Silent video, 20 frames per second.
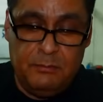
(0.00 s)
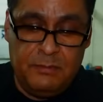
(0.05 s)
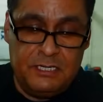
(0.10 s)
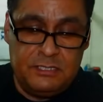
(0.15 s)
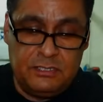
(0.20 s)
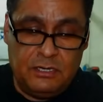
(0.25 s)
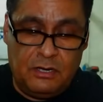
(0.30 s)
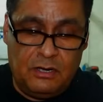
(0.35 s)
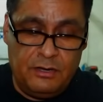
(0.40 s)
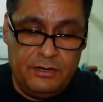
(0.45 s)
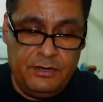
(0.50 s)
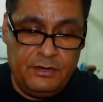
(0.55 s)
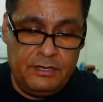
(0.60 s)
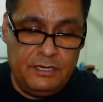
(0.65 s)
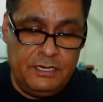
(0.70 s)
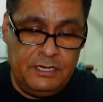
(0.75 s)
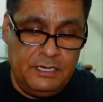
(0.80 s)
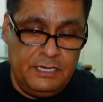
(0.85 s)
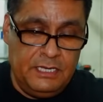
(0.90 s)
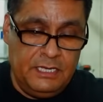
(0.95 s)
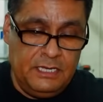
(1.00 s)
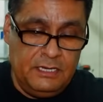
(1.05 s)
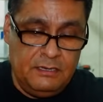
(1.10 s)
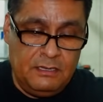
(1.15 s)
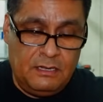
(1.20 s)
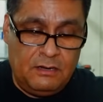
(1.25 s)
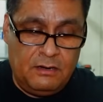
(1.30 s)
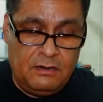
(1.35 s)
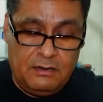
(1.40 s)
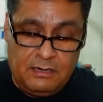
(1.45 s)
much all you're going to
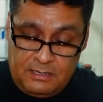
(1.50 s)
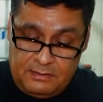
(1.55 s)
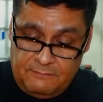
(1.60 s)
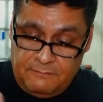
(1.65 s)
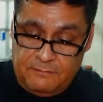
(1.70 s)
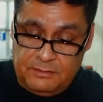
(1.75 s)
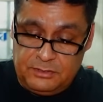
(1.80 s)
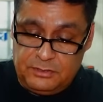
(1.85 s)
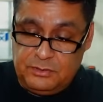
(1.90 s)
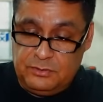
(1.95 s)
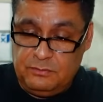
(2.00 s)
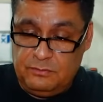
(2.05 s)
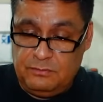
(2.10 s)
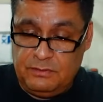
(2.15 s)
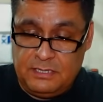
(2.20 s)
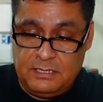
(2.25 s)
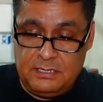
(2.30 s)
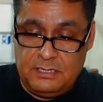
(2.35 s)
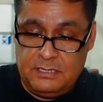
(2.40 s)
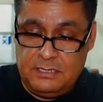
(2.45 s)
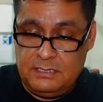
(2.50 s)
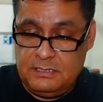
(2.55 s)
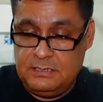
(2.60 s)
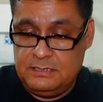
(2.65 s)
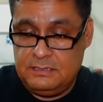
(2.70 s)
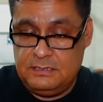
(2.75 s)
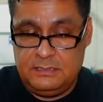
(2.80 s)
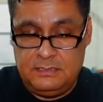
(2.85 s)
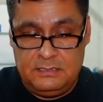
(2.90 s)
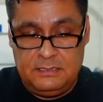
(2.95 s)
need, or to
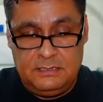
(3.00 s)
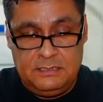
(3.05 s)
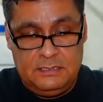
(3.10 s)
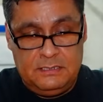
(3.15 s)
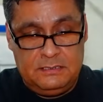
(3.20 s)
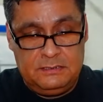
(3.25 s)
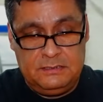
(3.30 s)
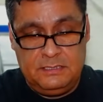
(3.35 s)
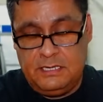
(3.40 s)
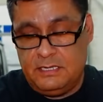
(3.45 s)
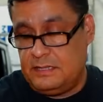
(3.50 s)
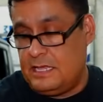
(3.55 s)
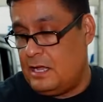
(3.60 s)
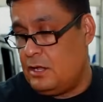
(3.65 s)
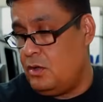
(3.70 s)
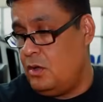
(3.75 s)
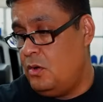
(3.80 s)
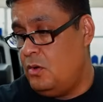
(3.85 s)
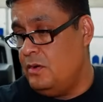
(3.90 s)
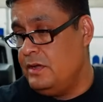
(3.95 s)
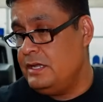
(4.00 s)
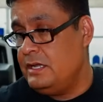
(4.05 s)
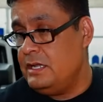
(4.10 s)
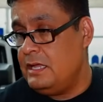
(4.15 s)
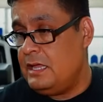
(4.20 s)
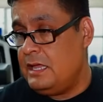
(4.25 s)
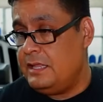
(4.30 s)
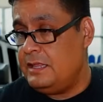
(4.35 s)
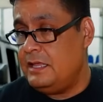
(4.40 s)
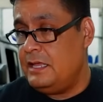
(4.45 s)
get that going.
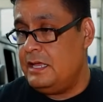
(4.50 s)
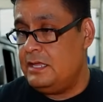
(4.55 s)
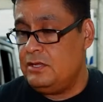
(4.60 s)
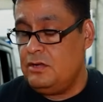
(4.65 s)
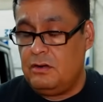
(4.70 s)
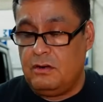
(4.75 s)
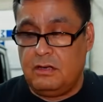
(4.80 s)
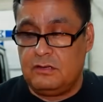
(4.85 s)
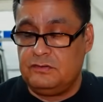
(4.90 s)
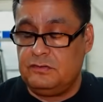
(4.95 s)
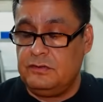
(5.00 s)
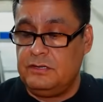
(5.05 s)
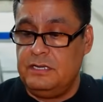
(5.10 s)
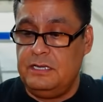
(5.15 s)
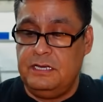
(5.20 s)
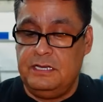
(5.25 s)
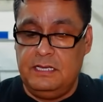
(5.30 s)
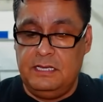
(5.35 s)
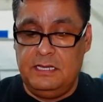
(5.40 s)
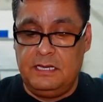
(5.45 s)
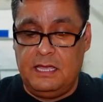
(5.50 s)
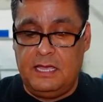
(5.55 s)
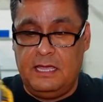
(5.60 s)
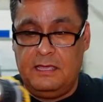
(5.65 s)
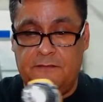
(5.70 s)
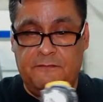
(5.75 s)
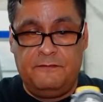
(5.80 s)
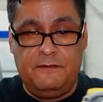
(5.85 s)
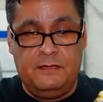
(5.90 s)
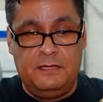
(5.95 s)
And then you're also going to need
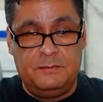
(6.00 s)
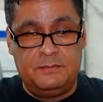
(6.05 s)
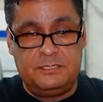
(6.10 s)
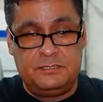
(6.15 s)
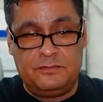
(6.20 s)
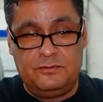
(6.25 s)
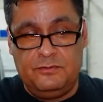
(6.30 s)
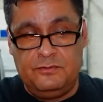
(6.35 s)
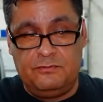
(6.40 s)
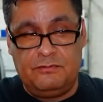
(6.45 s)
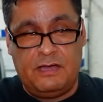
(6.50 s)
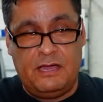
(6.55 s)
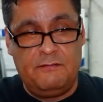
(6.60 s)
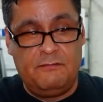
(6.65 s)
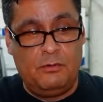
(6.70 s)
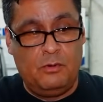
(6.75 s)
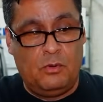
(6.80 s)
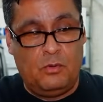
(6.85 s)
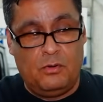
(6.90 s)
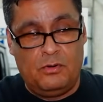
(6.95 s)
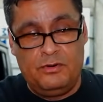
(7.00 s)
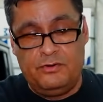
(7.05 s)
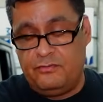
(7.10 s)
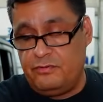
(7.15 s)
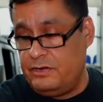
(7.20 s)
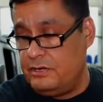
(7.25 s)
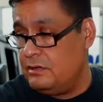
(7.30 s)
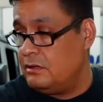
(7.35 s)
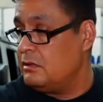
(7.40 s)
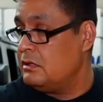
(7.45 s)
a Phillips screwdriver or
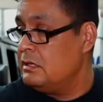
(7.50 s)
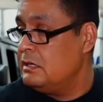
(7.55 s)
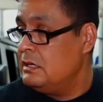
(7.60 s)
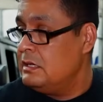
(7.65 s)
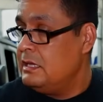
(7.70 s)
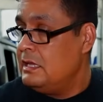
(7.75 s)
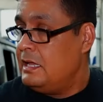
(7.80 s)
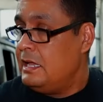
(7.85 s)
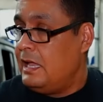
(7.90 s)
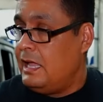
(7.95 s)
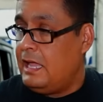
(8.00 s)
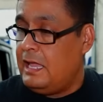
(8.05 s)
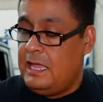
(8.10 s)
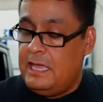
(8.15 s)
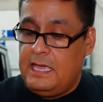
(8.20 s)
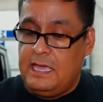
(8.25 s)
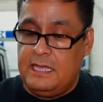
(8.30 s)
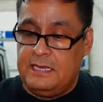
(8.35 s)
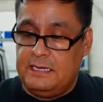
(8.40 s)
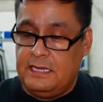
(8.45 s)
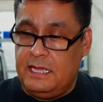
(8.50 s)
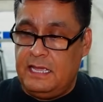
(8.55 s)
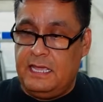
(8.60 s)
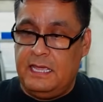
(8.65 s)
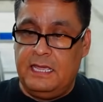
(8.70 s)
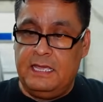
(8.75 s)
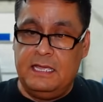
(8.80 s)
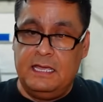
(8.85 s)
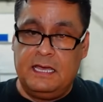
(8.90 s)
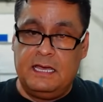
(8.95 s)
drill and
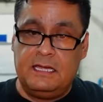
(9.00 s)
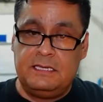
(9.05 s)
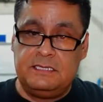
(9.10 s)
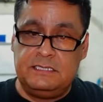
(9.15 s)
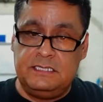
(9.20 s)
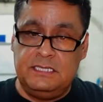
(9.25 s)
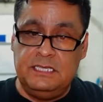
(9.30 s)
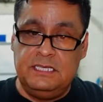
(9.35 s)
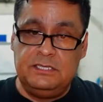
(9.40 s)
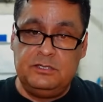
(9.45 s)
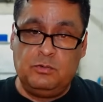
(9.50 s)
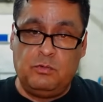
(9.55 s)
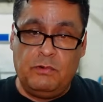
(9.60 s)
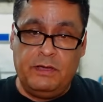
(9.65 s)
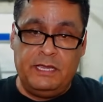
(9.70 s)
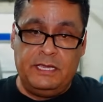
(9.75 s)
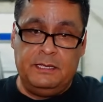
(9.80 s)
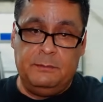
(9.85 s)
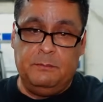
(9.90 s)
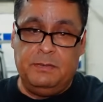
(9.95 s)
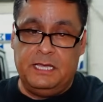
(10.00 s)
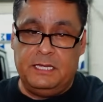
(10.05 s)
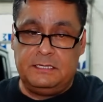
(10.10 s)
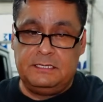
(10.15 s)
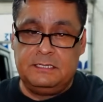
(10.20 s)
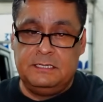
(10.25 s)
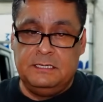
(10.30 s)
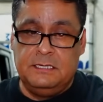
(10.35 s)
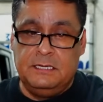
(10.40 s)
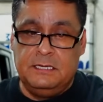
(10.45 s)
a T20
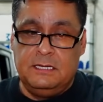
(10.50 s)
bit.